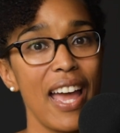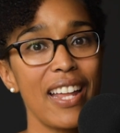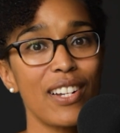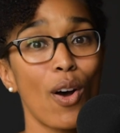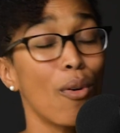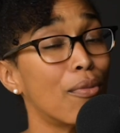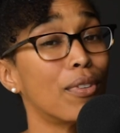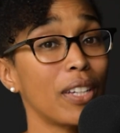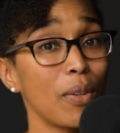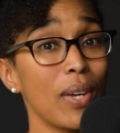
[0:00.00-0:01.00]
And
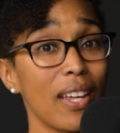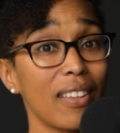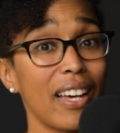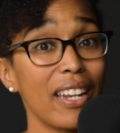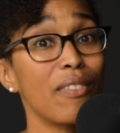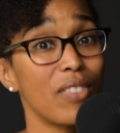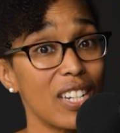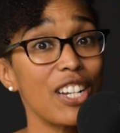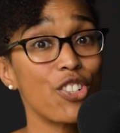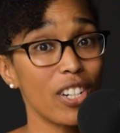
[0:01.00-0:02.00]
hopefully we get that
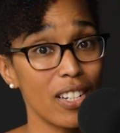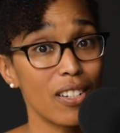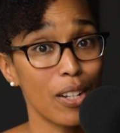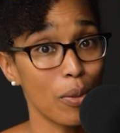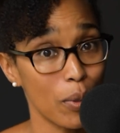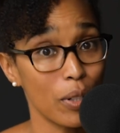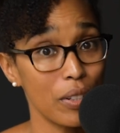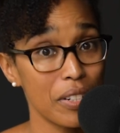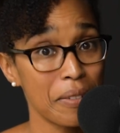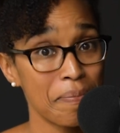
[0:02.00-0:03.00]
invitation into their
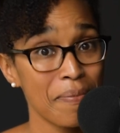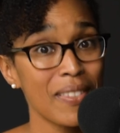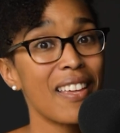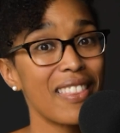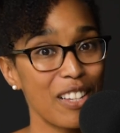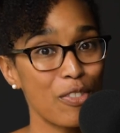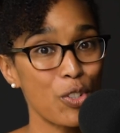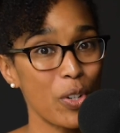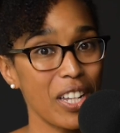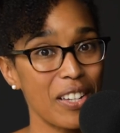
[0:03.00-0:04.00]
world. Thanks for
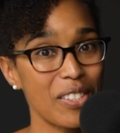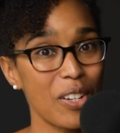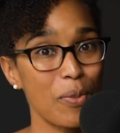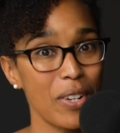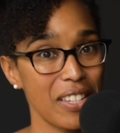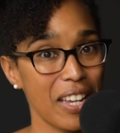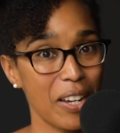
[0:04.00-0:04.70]
joining us on Raising